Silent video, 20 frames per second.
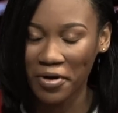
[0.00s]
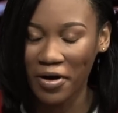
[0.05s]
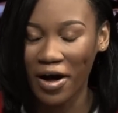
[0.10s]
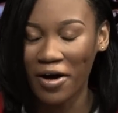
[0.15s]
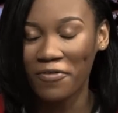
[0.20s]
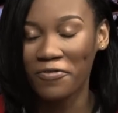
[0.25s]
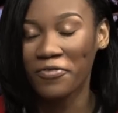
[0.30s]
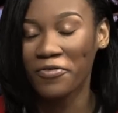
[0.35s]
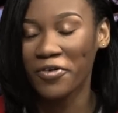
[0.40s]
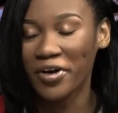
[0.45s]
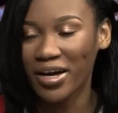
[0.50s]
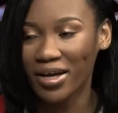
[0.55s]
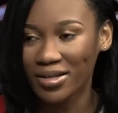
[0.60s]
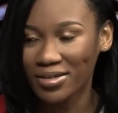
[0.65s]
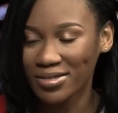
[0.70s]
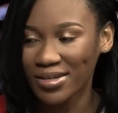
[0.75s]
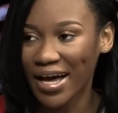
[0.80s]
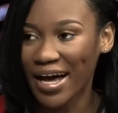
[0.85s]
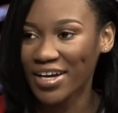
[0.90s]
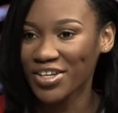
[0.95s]
afraid
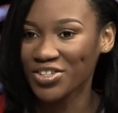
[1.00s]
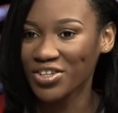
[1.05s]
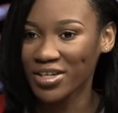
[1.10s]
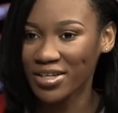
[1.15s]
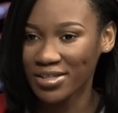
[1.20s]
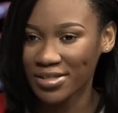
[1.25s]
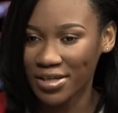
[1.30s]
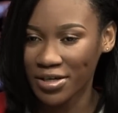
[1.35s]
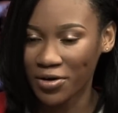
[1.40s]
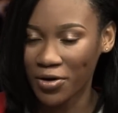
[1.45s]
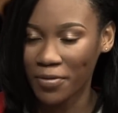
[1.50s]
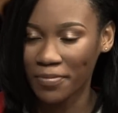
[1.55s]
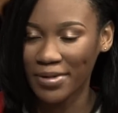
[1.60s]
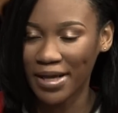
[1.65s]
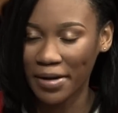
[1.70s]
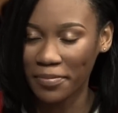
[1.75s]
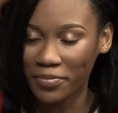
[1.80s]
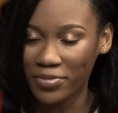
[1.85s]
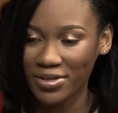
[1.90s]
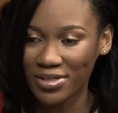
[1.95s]
to actually take up
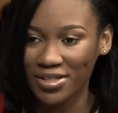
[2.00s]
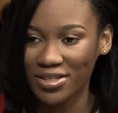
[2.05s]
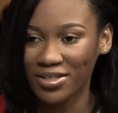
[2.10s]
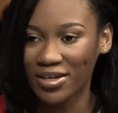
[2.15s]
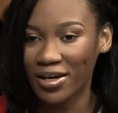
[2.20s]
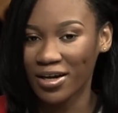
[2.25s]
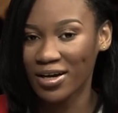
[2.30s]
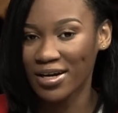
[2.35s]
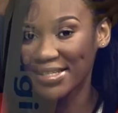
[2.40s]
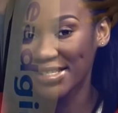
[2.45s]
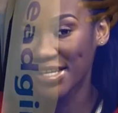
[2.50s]
that position because